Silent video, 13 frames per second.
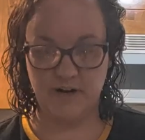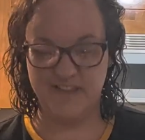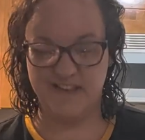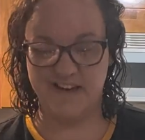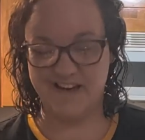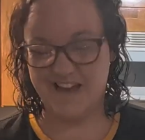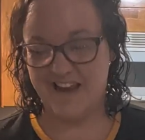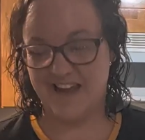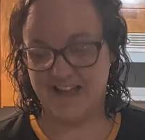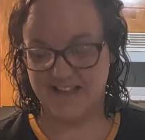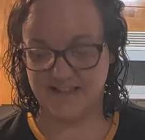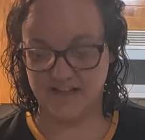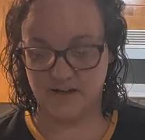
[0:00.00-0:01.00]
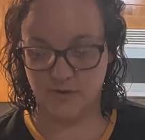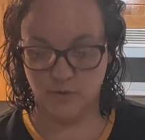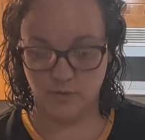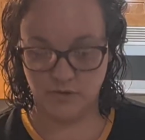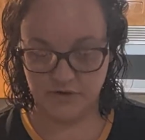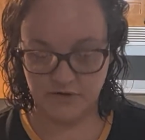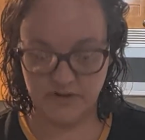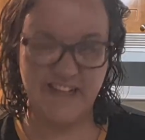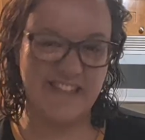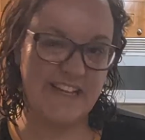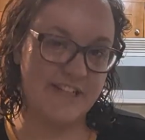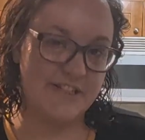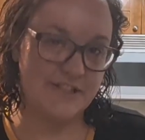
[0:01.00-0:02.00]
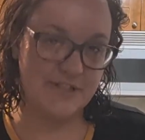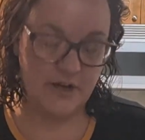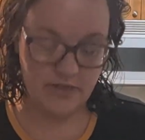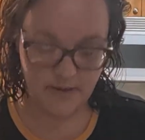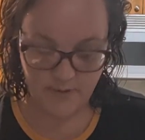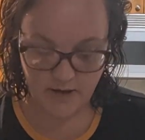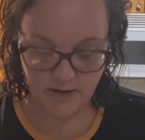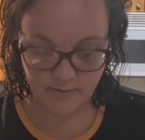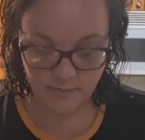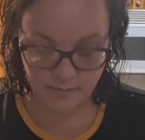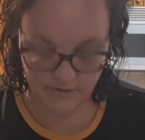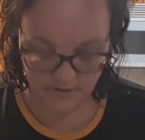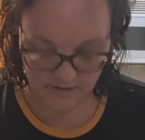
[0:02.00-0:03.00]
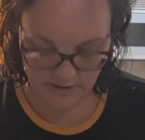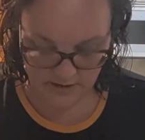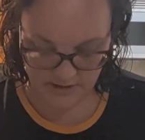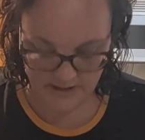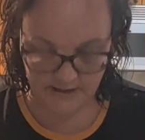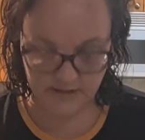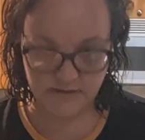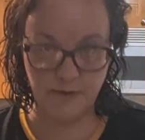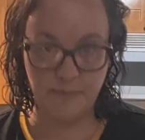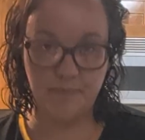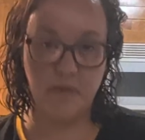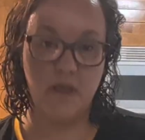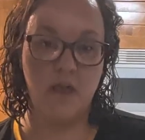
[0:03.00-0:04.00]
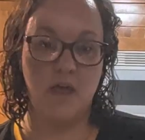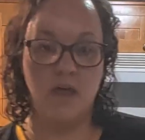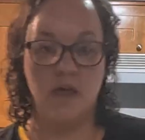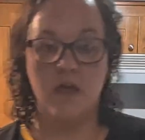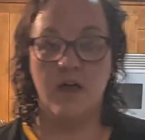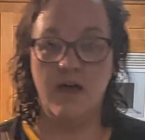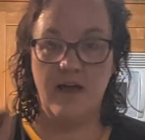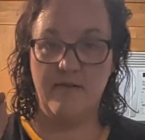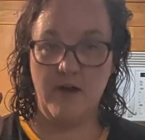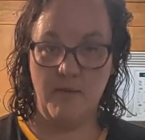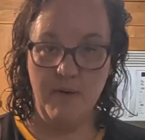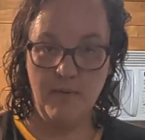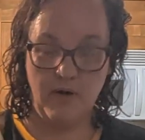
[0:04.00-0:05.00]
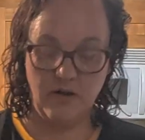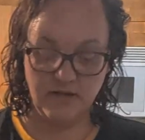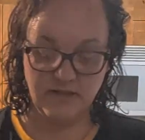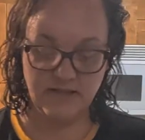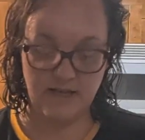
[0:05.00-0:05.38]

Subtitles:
and then it kind of adds like a cool little like texture on the bottom when they're done cooking. So I've got my balls.